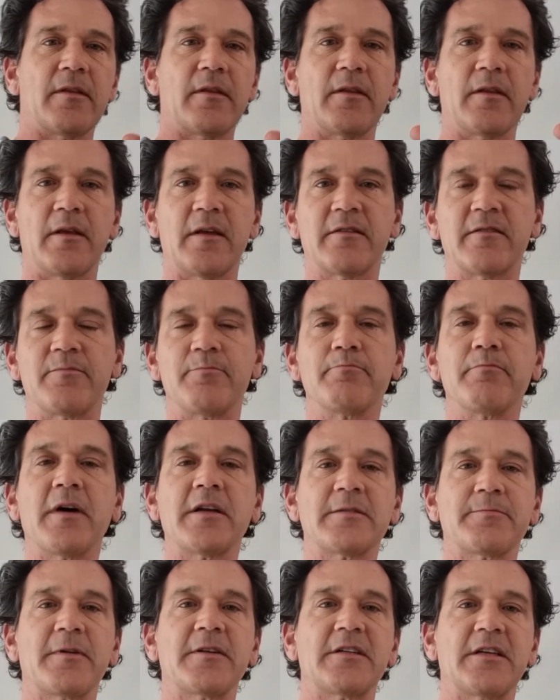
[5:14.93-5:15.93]
It's
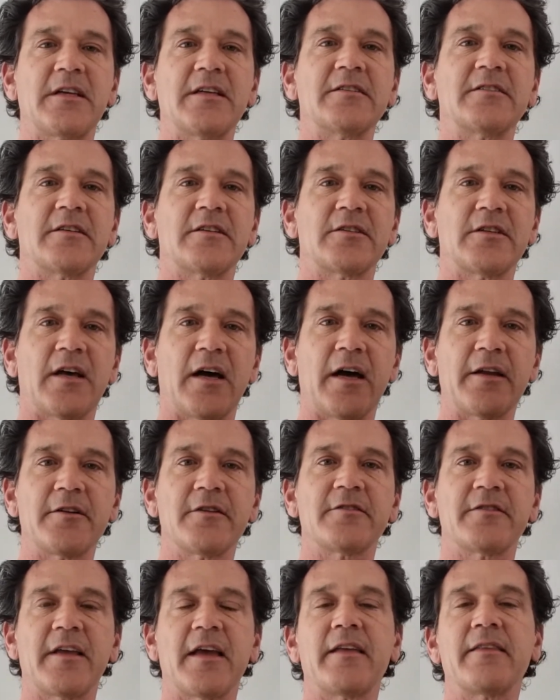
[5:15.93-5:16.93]
much, much easier to
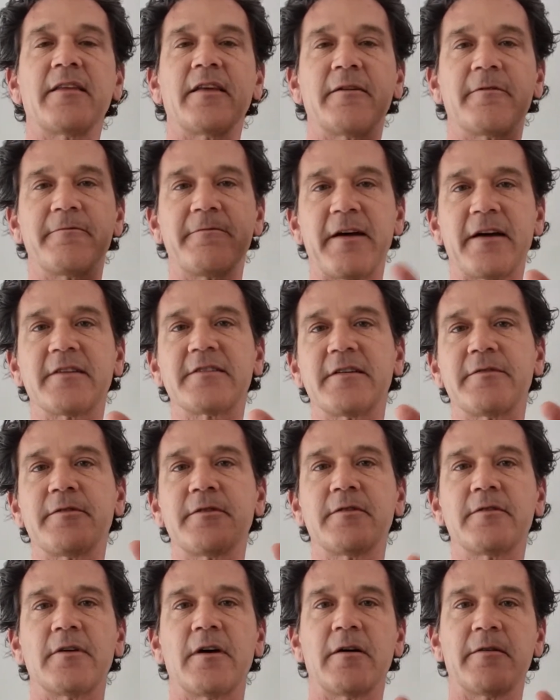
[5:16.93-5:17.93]
understand the effects of
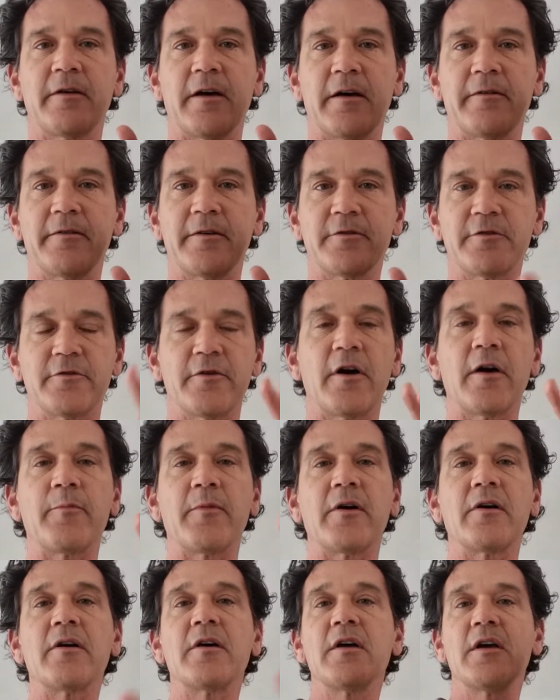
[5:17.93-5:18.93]
a
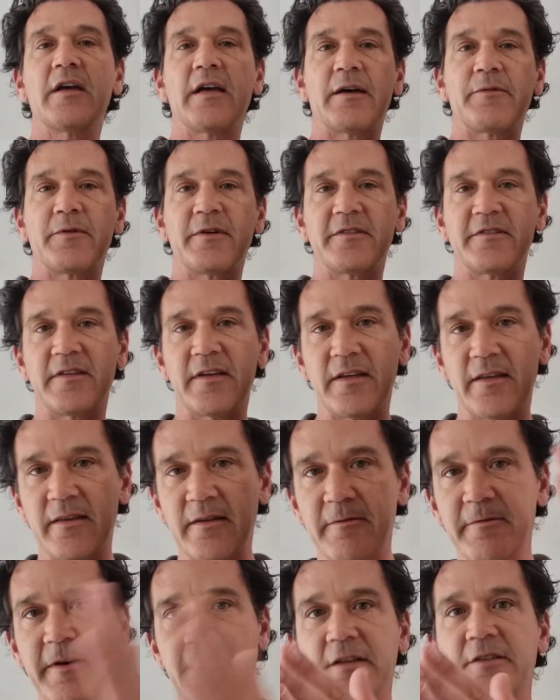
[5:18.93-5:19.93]
trauma if we see the
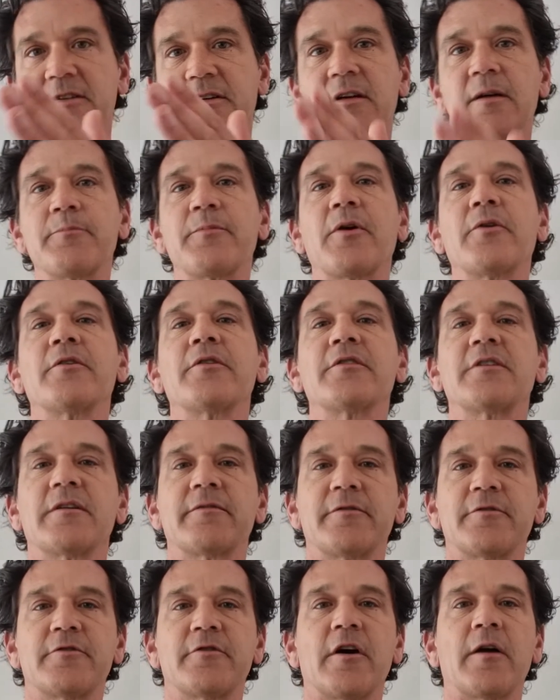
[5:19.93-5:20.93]
vector component of
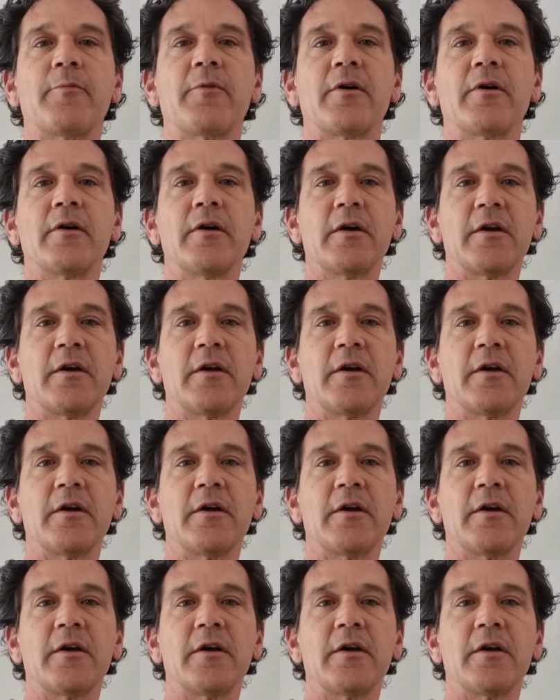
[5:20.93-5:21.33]
a trauma.